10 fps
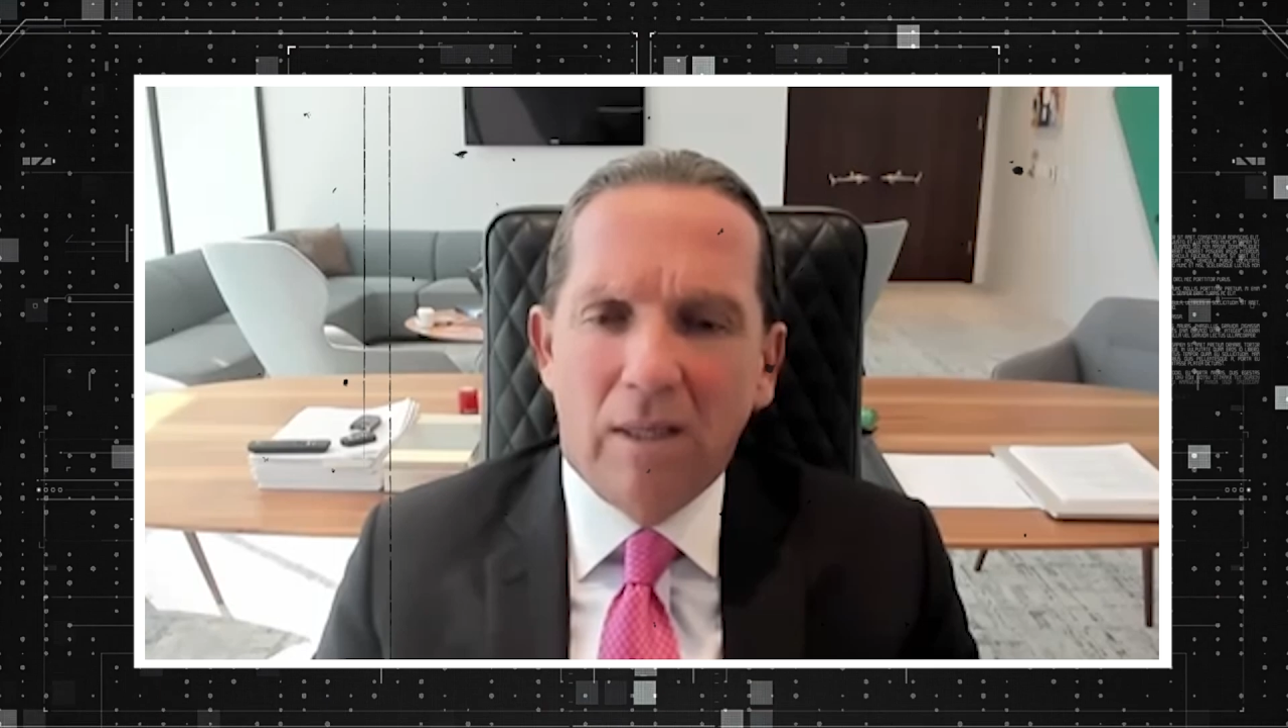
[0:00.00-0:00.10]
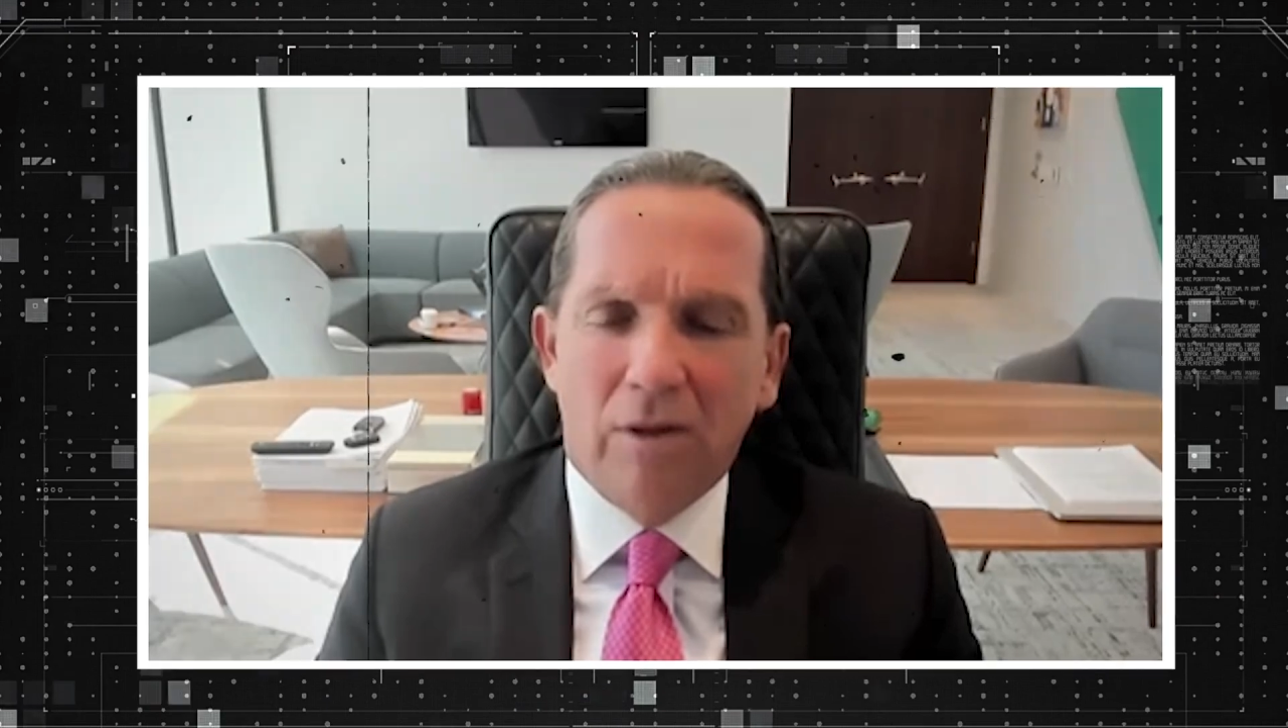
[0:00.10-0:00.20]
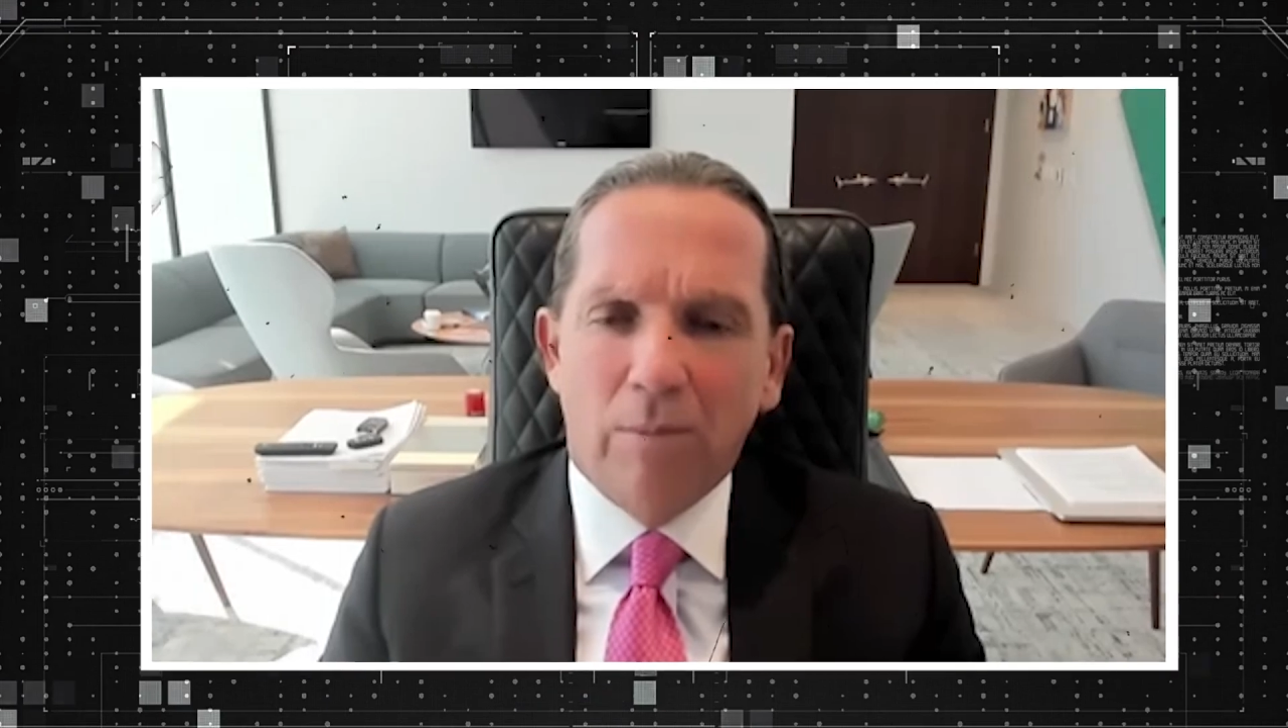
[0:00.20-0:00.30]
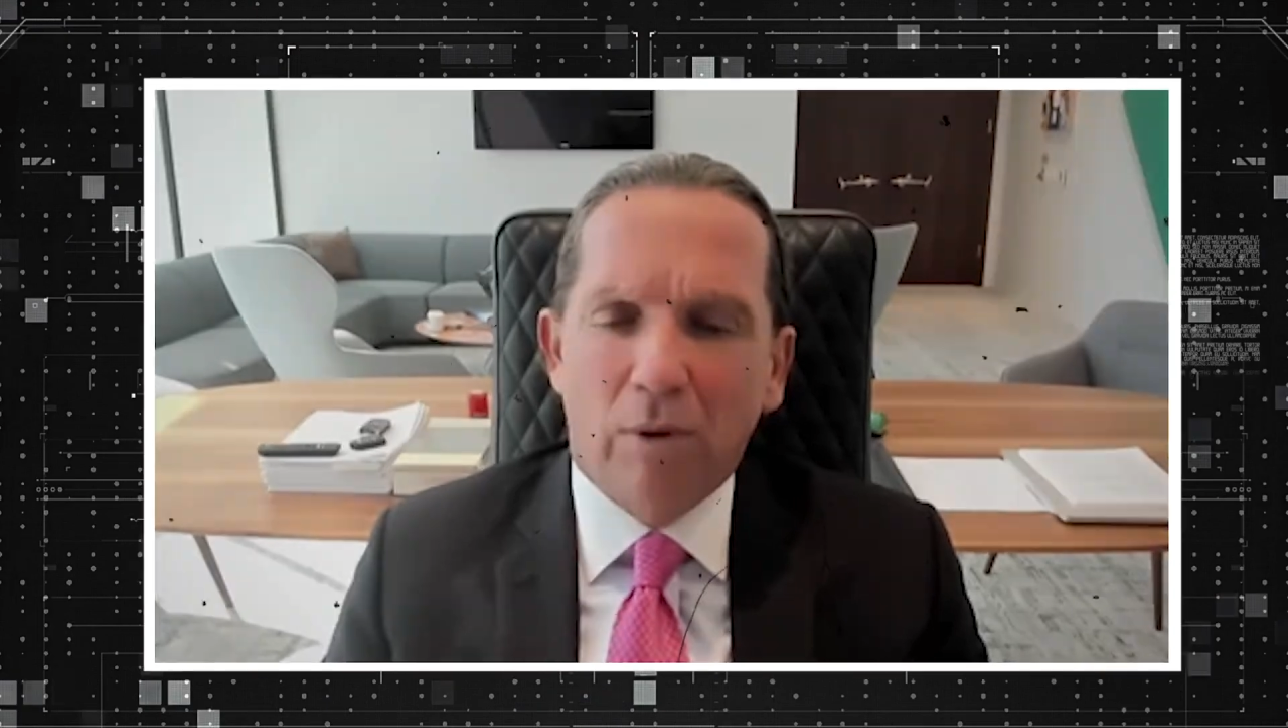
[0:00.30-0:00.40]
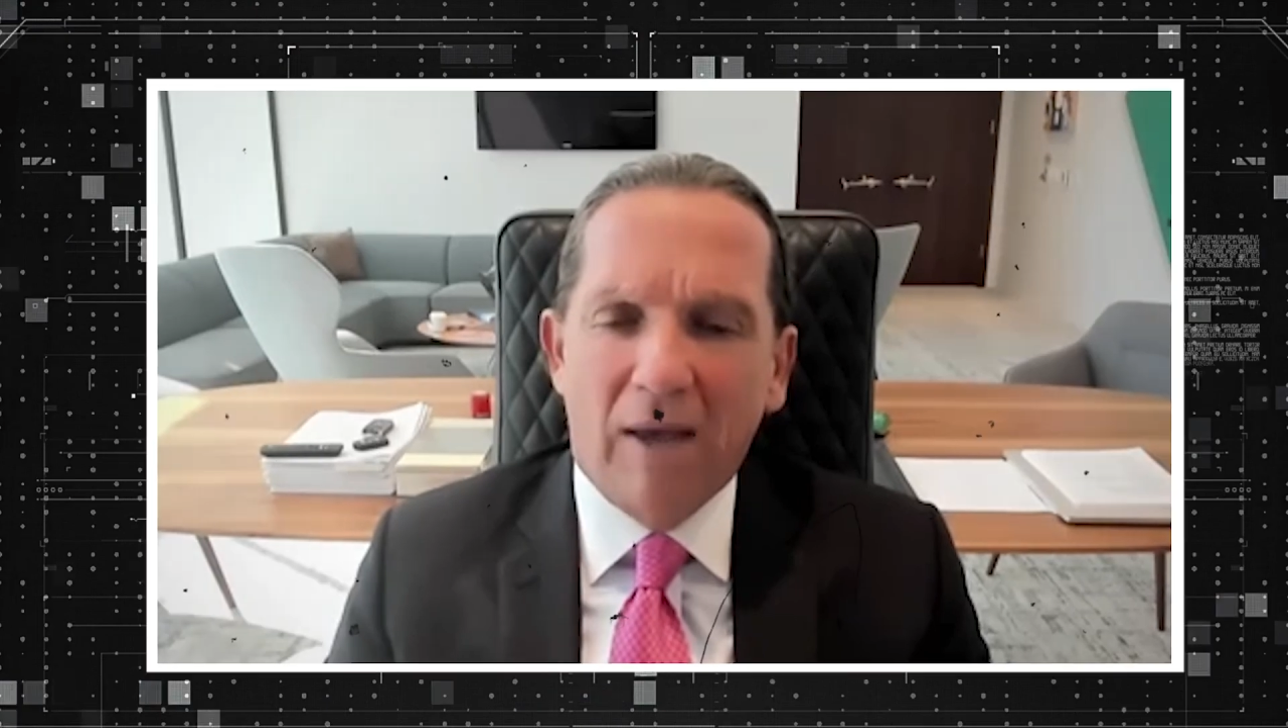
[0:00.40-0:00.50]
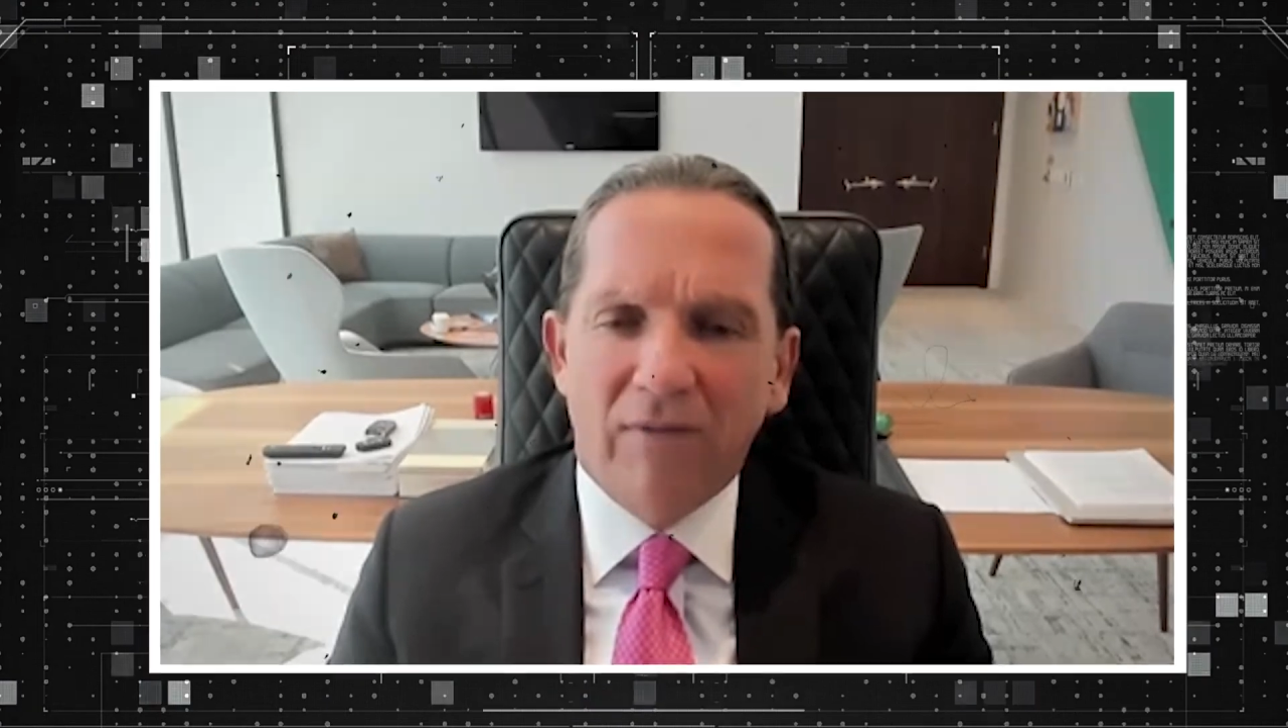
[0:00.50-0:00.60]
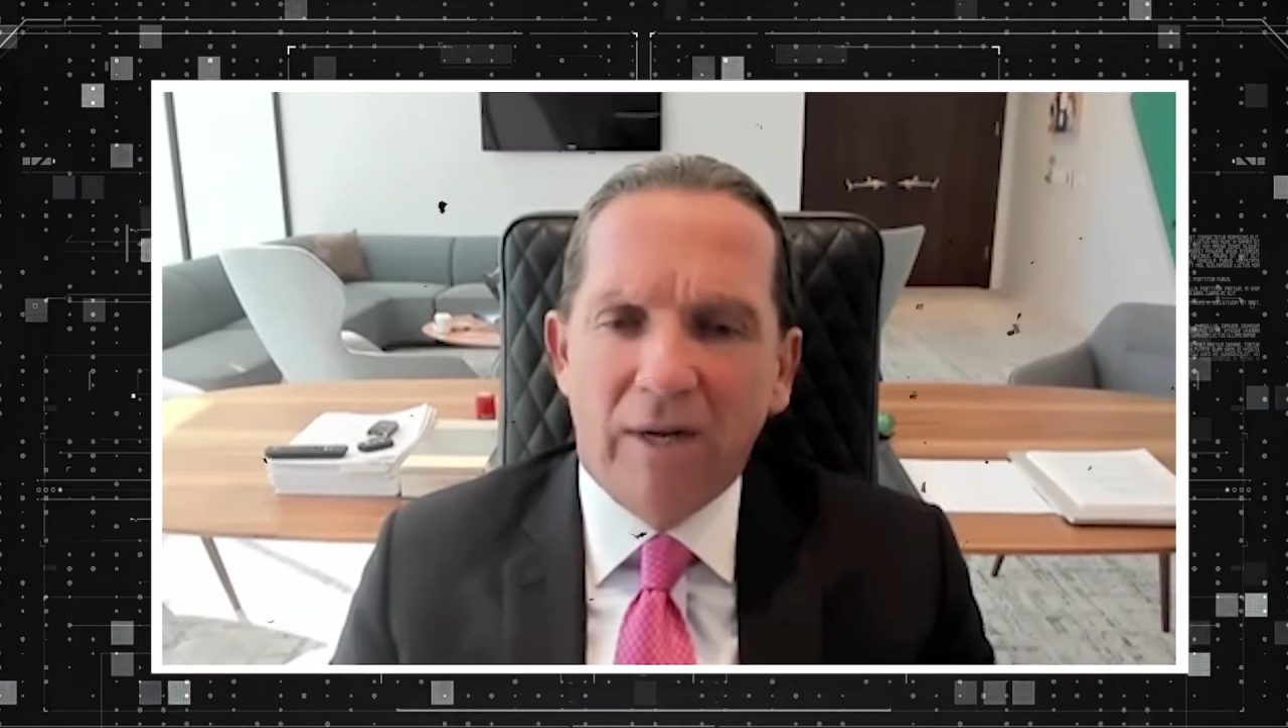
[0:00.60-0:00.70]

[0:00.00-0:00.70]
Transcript: in their private